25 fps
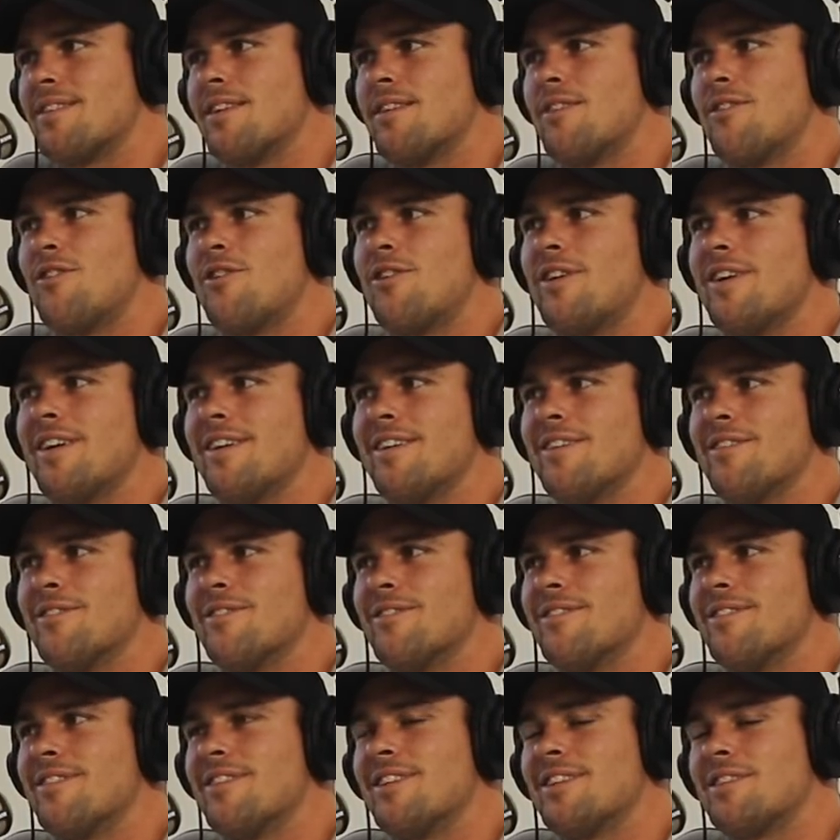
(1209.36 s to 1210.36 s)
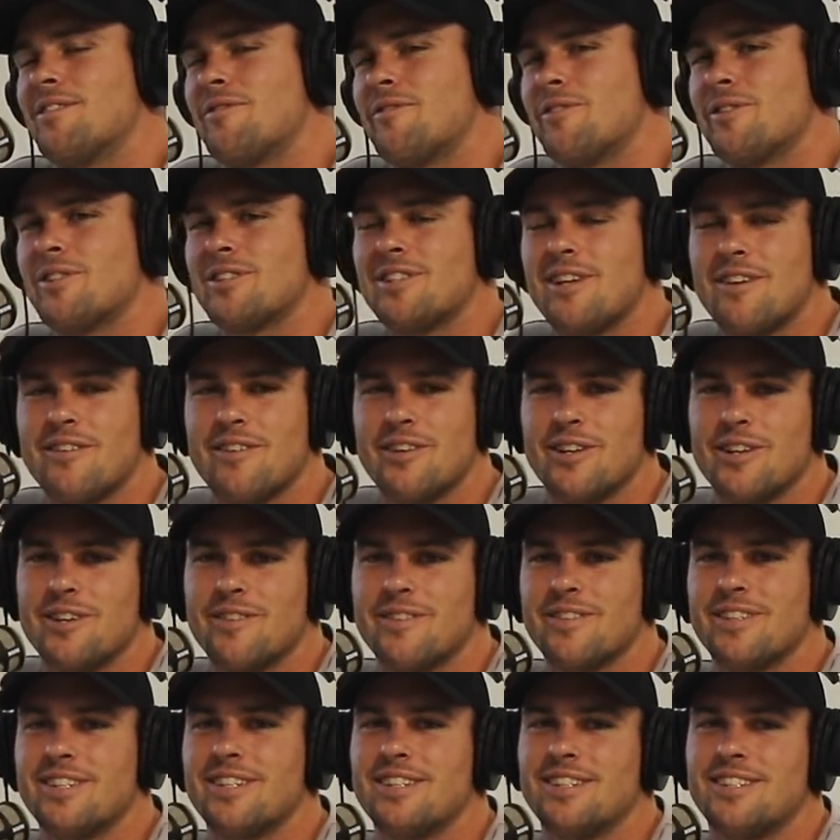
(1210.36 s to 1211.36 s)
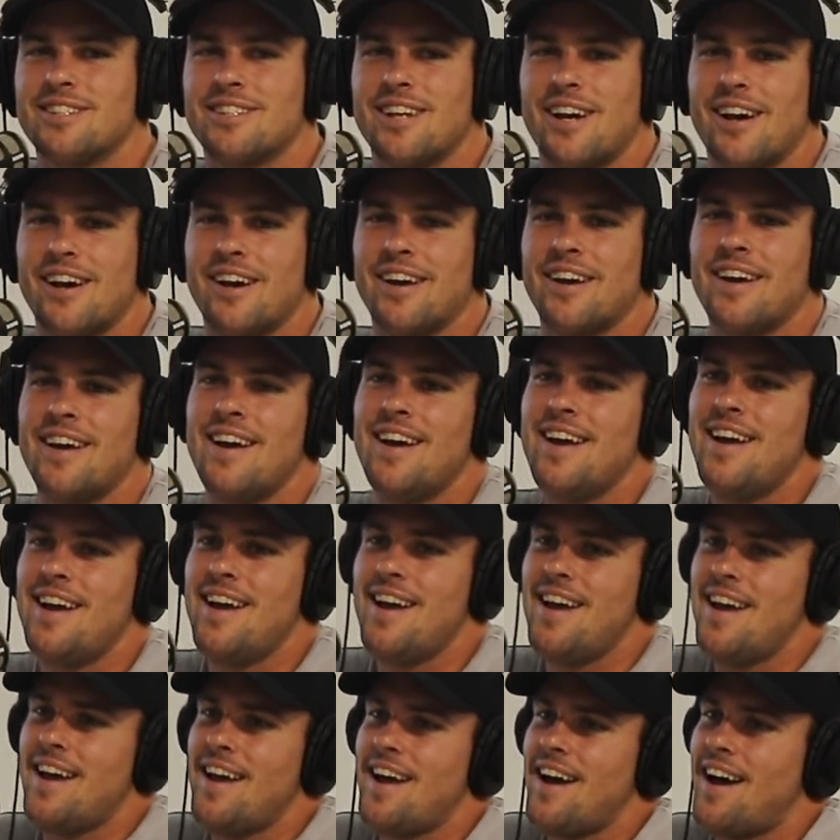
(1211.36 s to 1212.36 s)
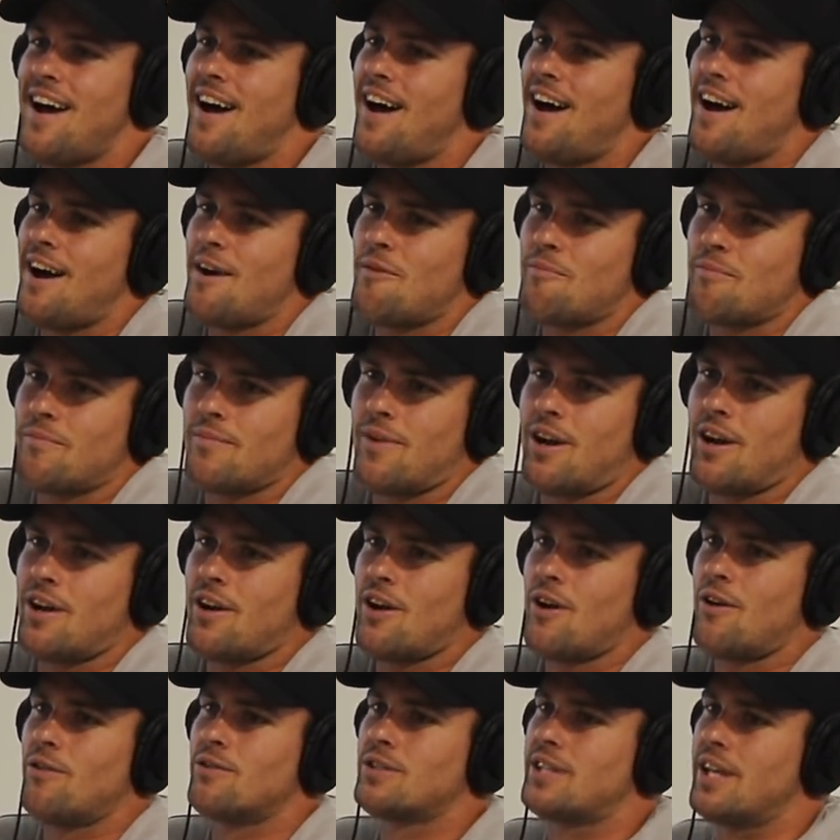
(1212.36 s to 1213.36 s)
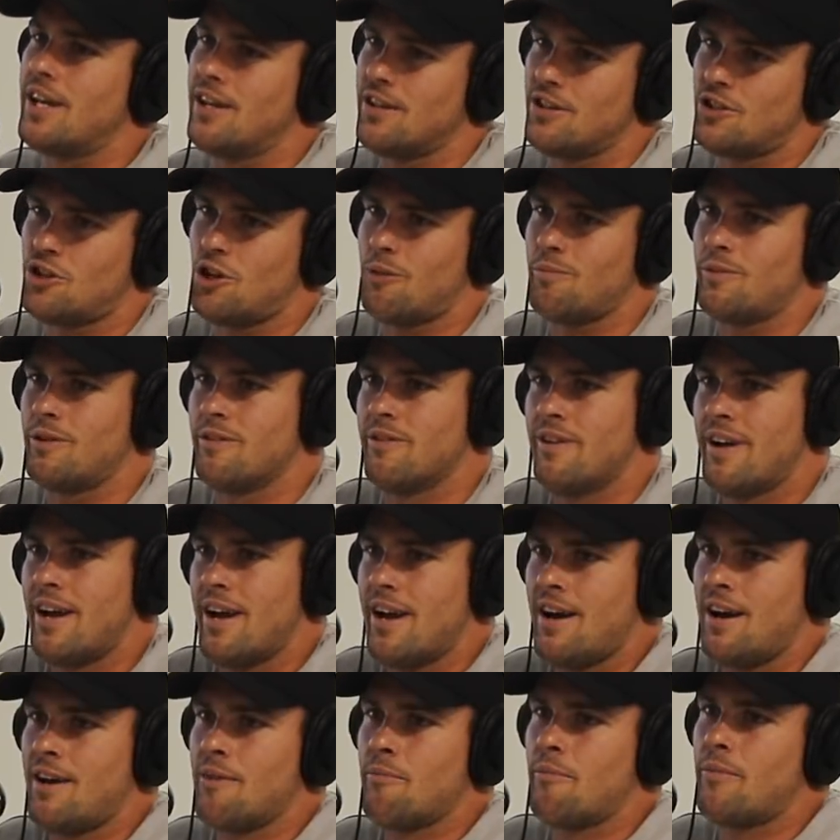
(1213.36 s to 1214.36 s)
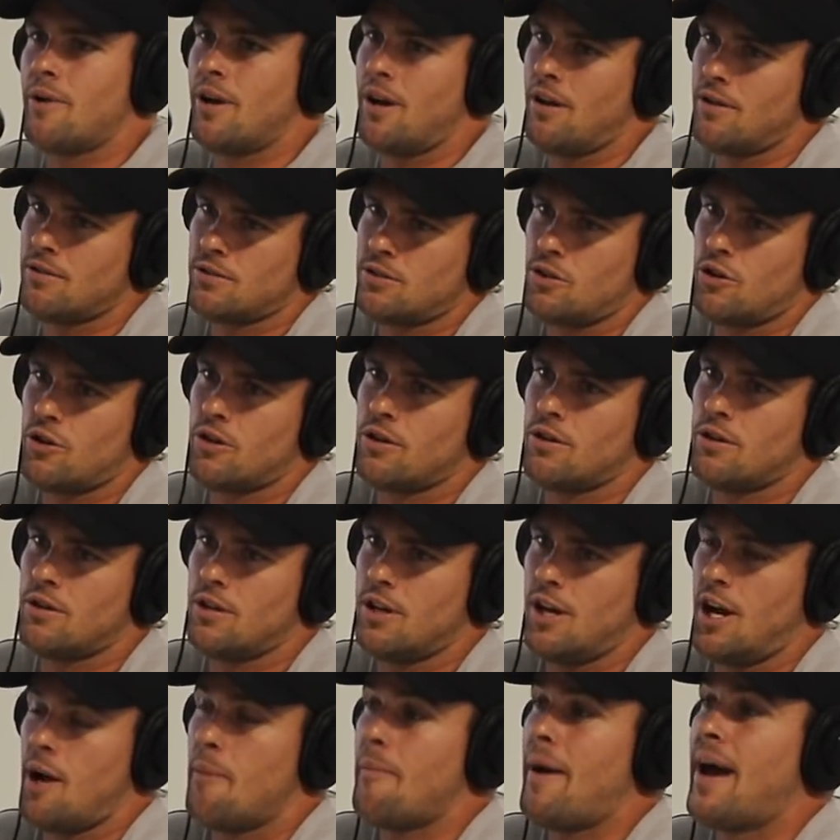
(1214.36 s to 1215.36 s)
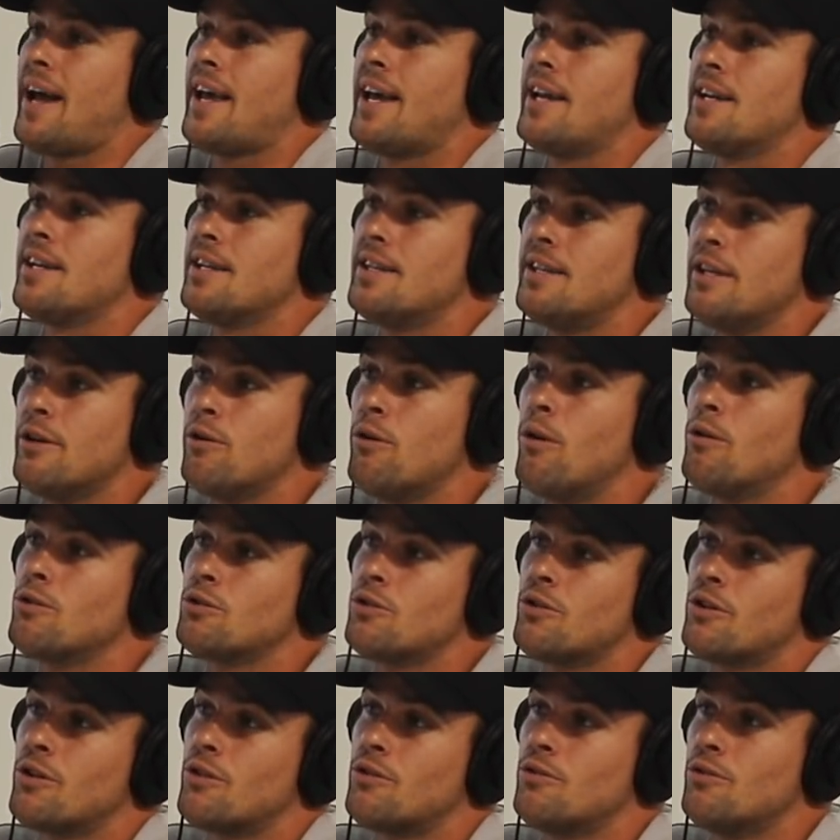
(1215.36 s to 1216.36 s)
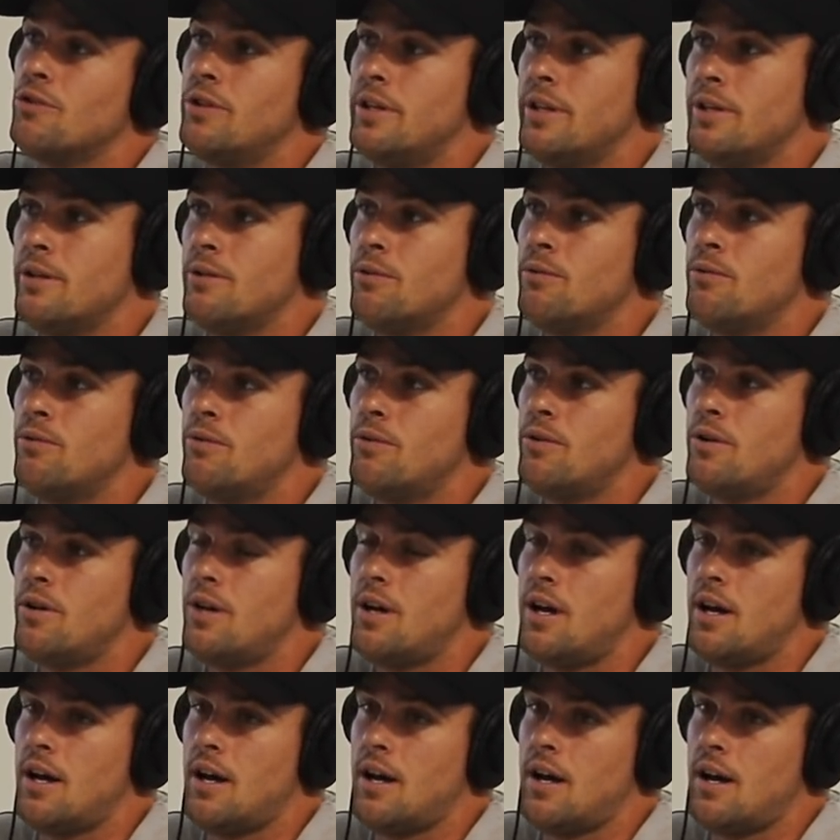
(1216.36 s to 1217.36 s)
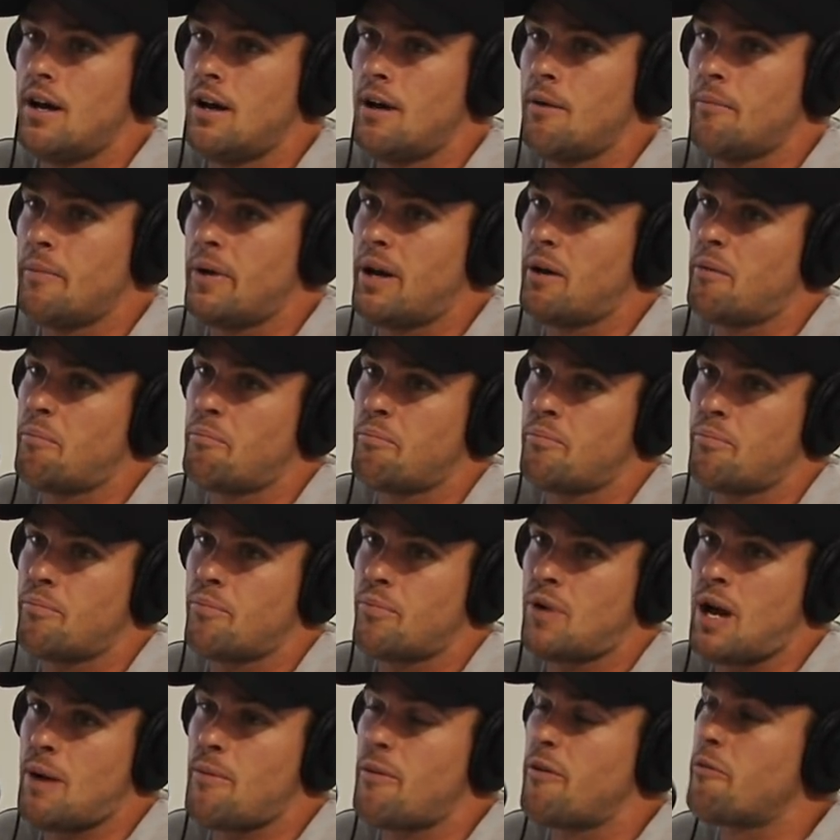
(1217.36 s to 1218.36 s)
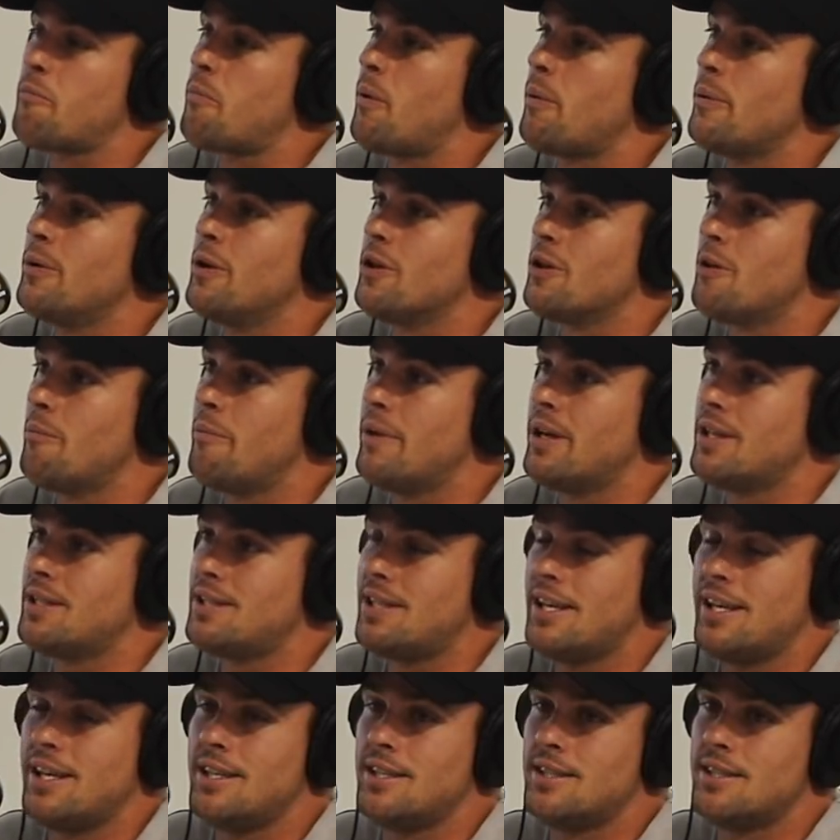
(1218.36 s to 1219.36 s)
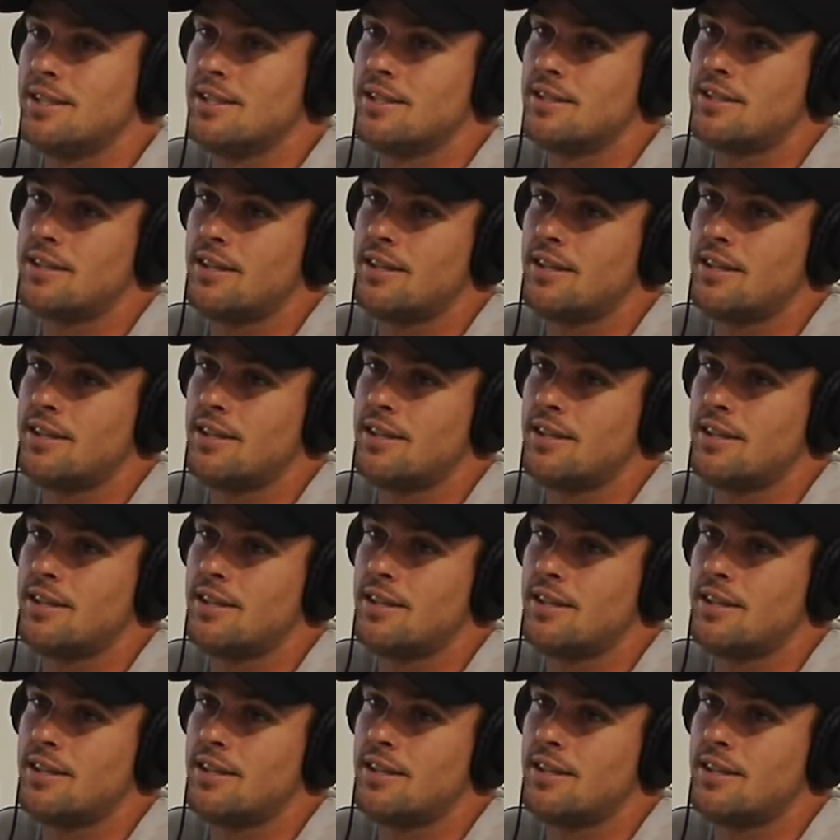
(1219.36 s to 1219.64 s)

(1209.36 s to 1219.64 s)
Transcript: I said, that's the first I've heard of it. So I know I was getting shopped around, but I was on, back end of deal. I was on a good deal, and I've come off probably not the best season.